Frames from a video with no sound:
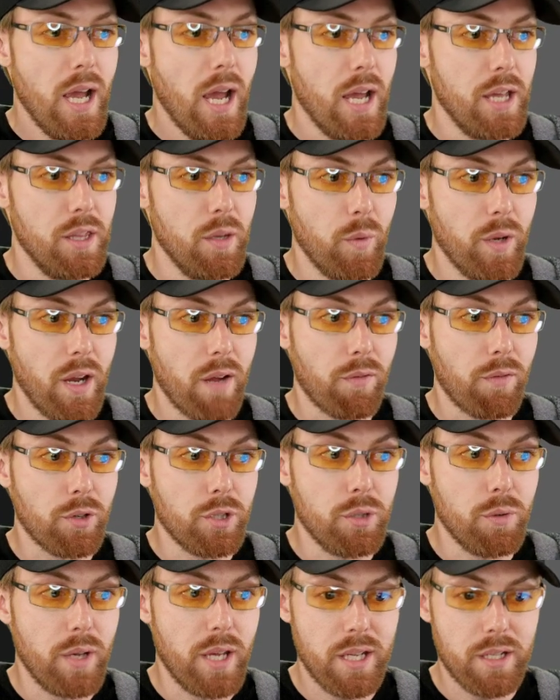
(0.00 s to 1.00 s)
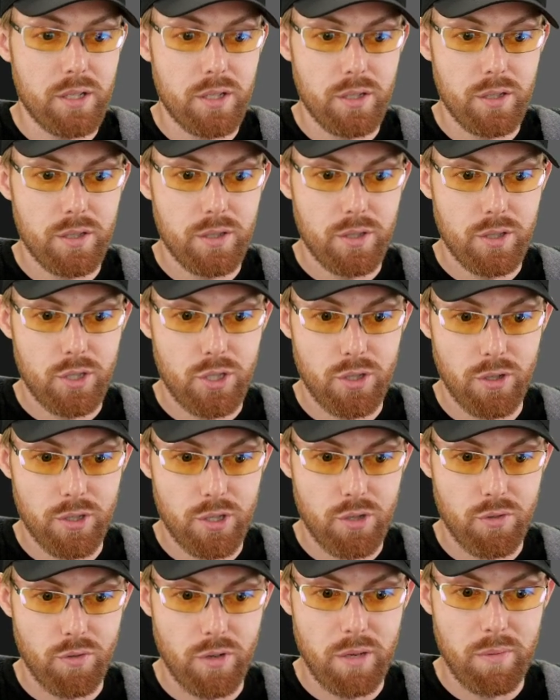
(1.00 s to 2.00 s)
And then whenever you hit
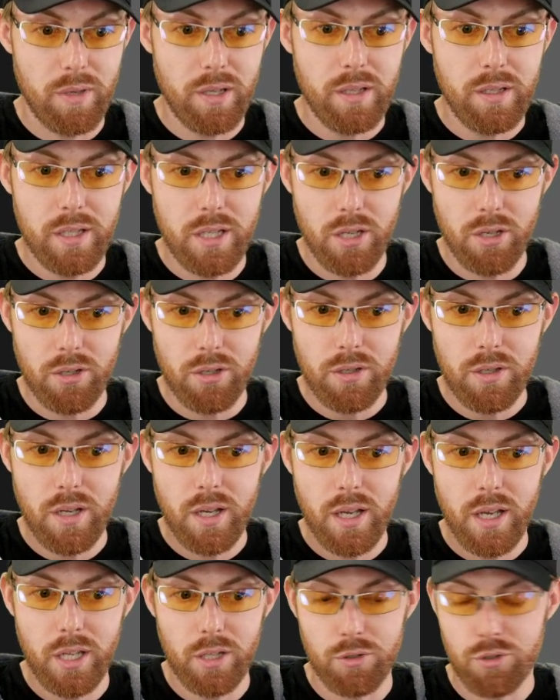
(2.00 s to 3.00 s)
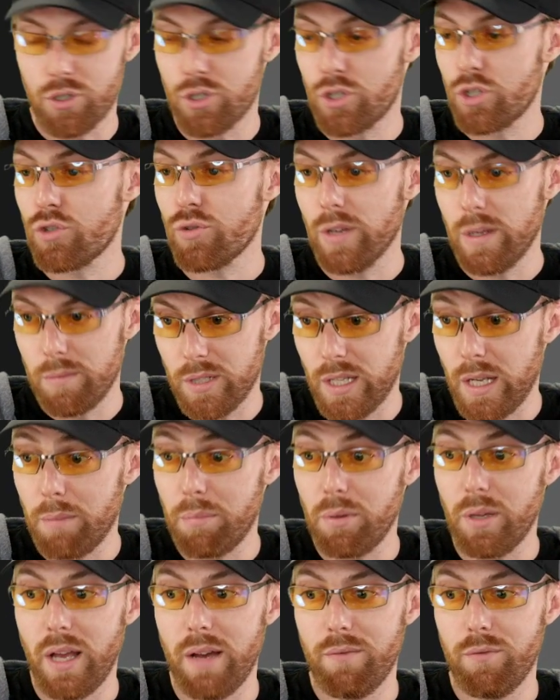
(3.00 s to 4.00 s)
start streaming here, it'll just stream to
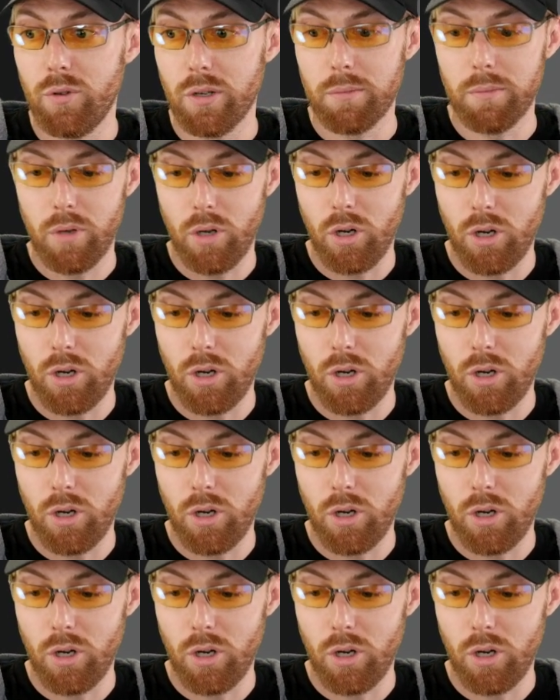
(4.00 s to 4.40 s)
that platform